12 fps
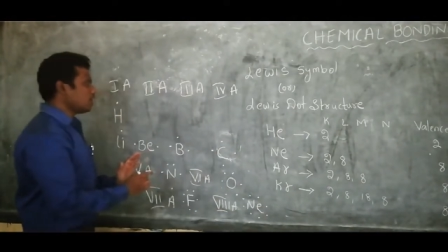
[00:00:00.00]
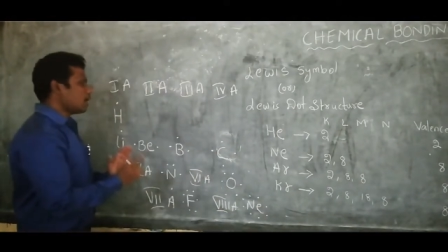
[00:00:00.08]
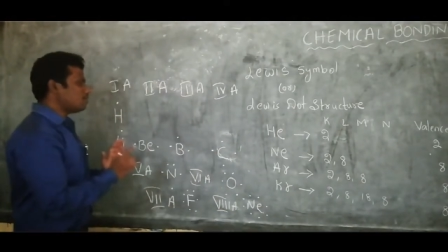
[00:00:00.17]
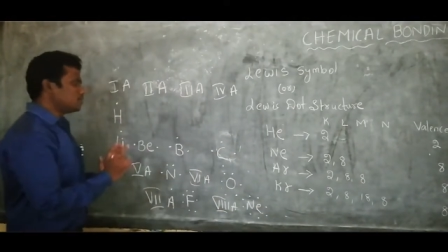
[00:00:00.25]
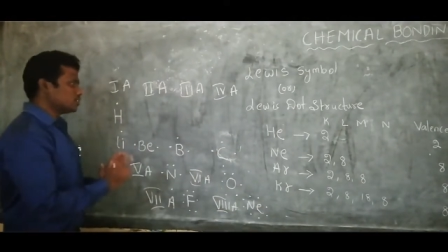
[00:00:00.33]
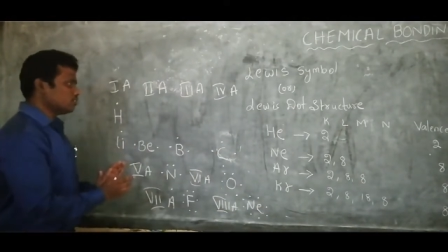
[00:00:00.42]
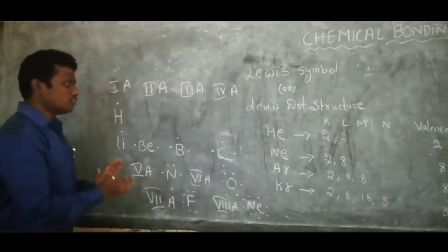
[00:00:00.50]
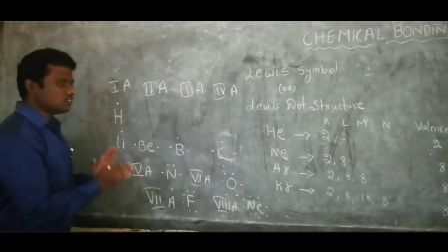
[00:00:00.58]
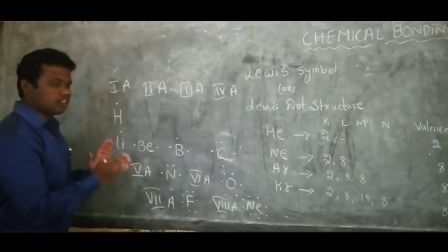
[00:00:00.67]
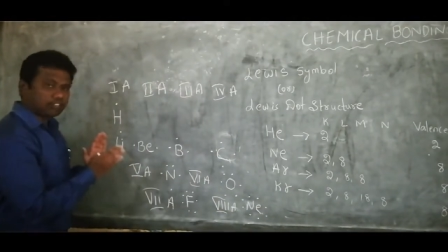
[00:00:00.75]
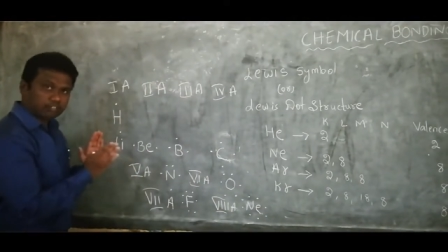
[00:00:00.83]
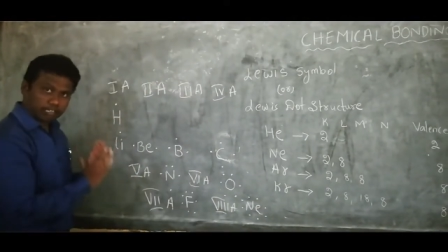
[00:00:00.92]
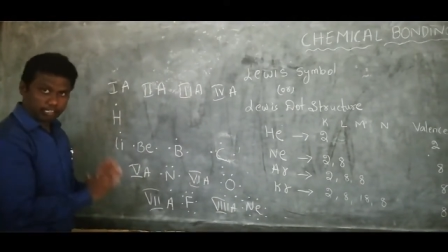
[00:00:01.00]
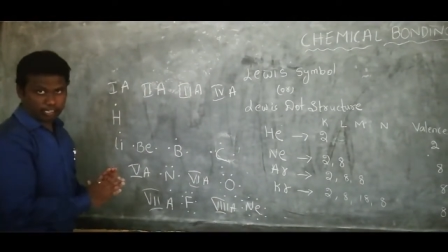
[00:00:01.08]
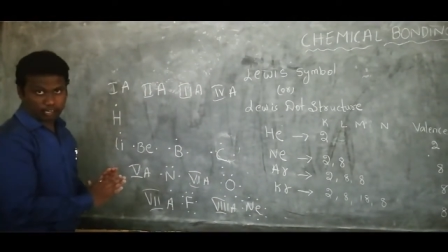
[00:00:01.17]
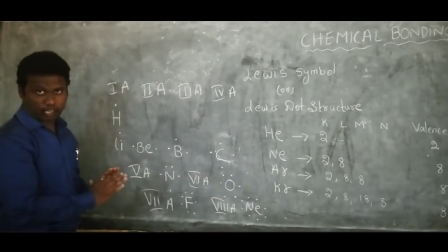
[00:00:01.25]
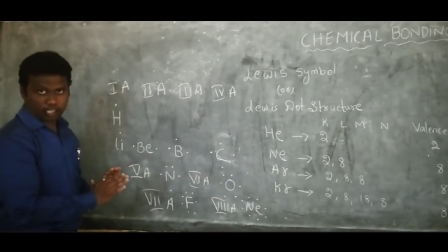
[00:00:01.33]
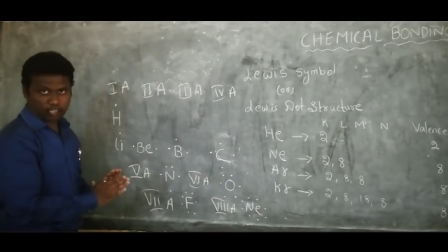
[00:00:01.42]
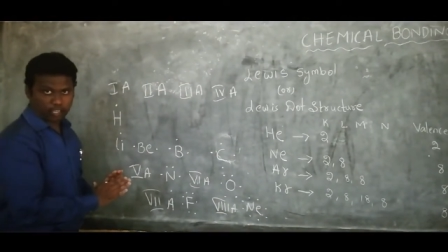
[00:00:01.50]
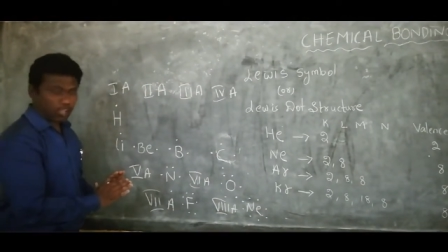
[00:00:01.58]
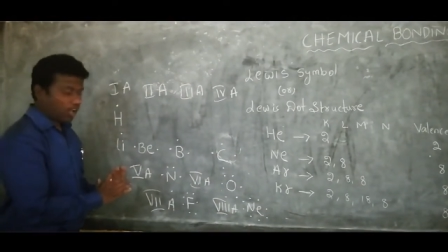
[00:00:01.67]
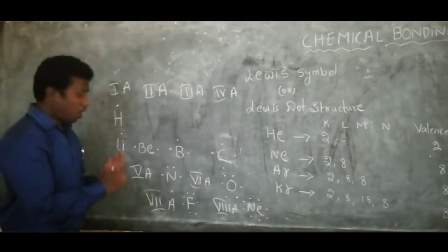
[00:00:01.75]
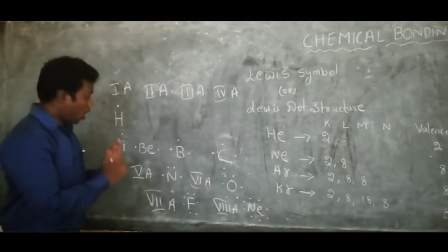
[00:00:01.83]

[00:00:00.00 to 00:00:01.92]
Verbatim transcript: we observe clearly